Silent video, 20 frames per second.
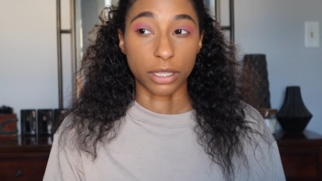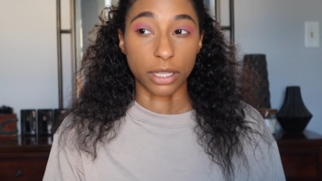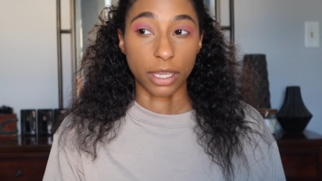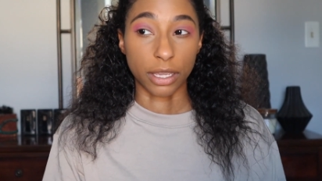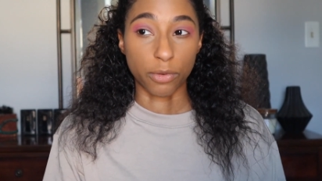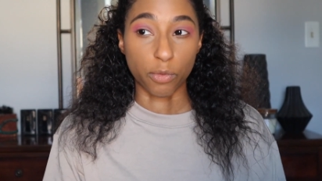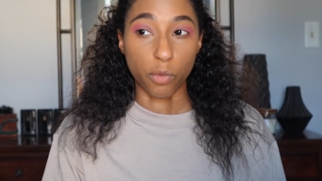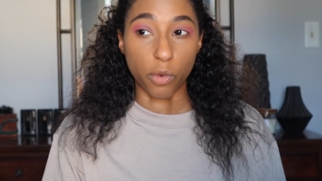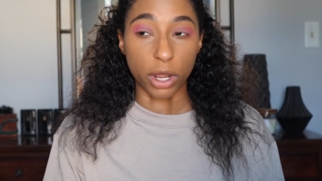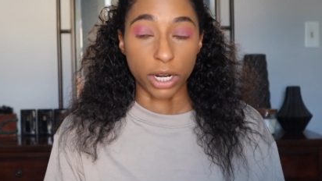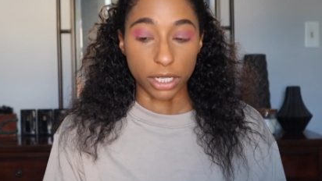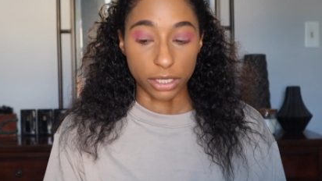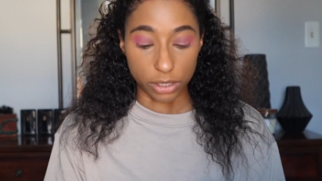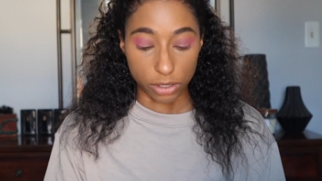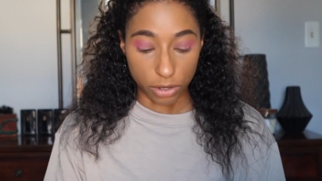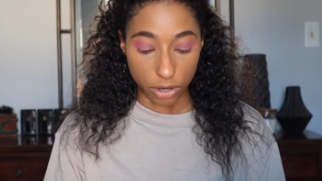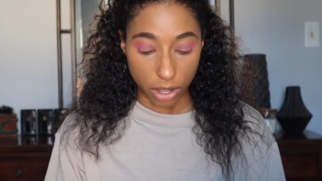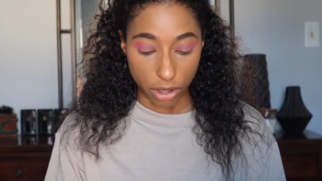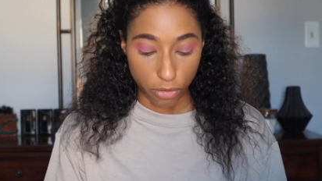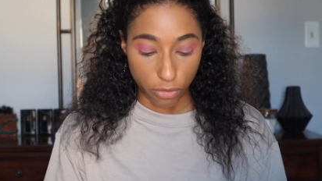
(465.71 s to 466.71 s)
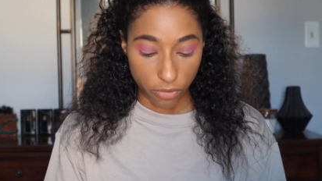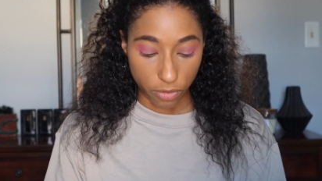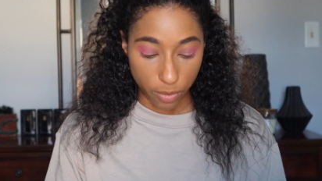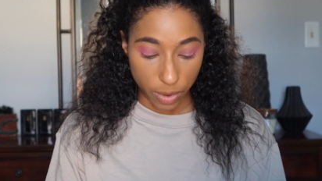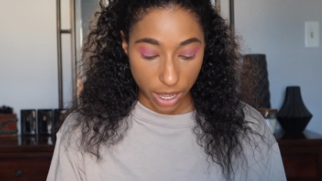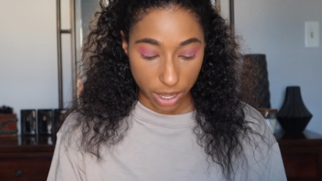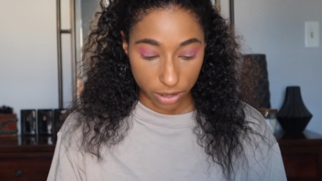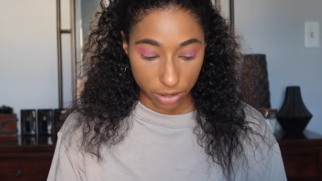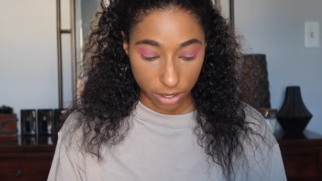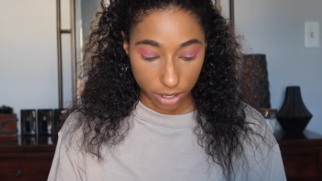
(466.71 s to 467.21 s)
Like one is going to
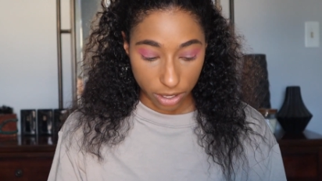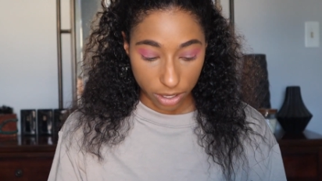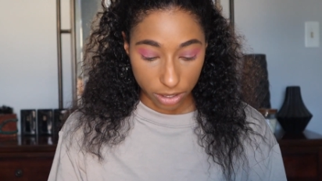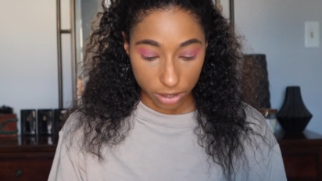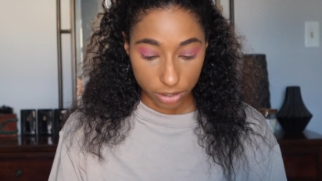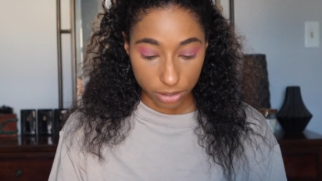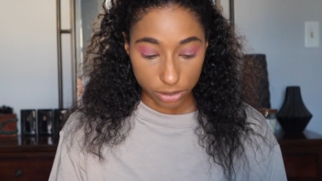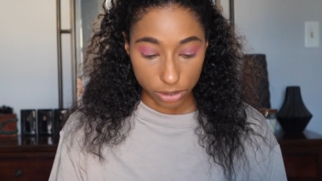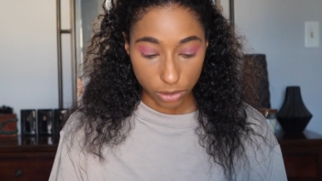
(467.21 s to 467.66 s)
overpower the other.